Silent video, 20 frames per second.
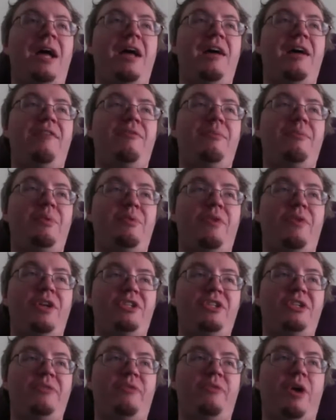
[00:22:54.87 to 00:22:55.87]
haven't been
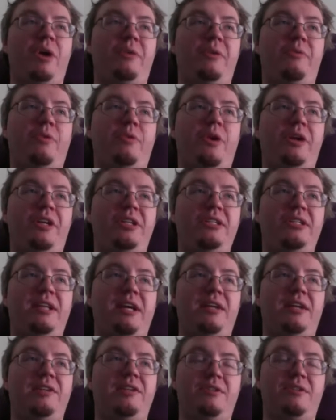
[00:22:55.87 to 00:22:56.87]
watching Walk Walking
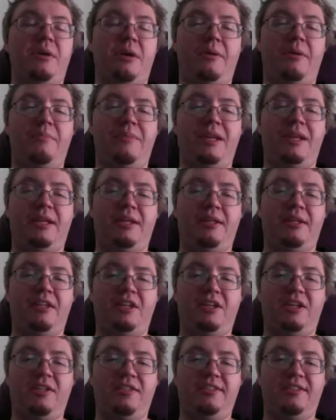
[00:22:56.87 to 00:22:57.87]
Dead, um, mainly
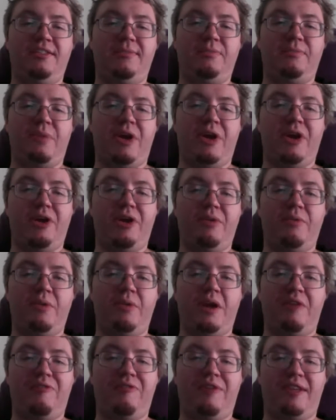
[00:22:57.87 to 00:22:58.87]
because my
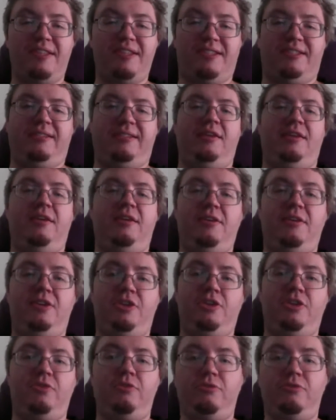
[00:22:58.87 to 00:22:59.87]
wife has a
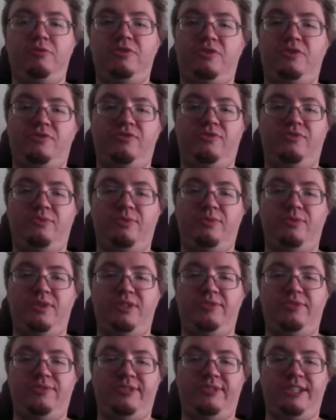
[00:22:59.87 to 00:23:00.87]
huge
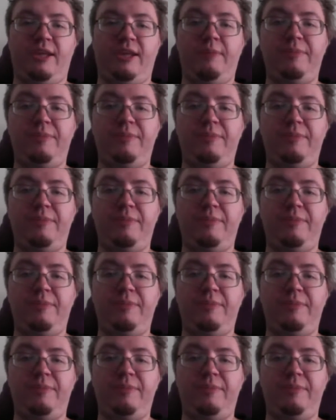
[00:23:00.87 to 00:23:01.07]
zombie